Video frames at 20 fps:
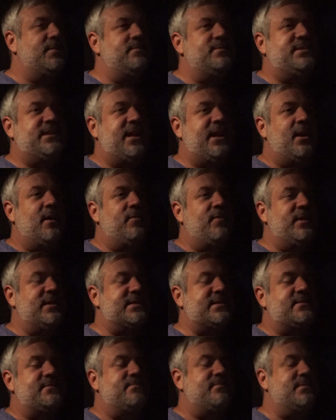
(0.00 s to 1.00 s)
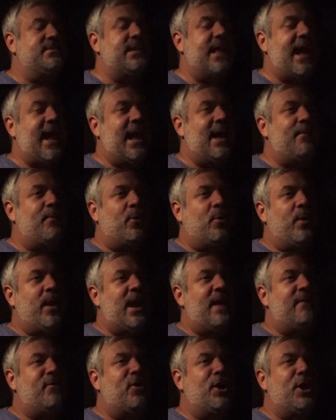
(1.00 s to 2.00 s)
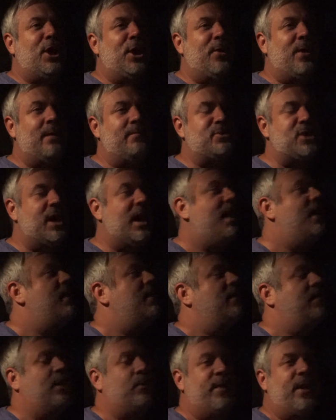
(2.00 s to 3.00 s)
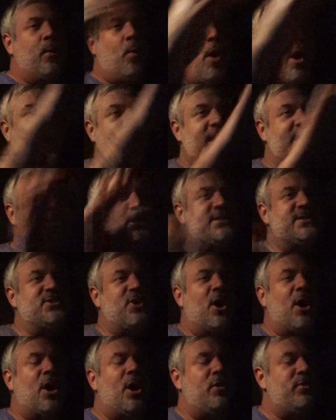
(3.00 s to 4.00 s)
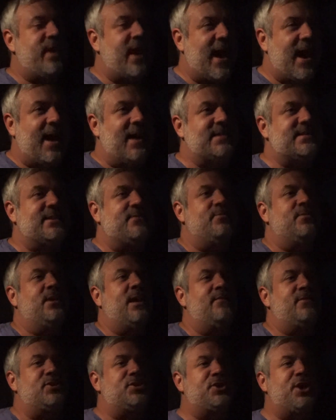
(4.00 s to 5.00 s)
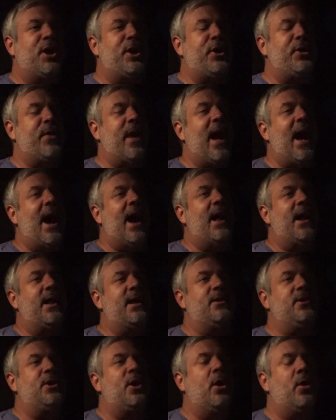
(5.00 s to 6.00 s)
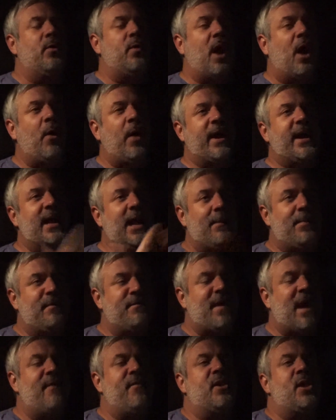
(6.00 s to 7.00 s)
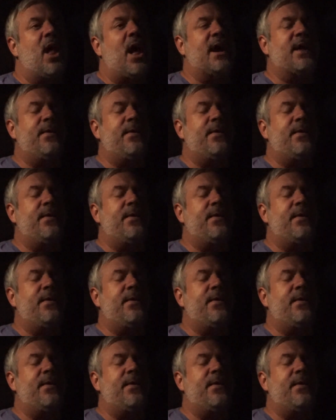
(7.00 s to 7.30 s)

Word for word: this lamb or whatever? You know what I'm talking? Like, when they walk in a star, oh, yes, I would love to show you that. And, you know, oh, I get up at 5 o'clock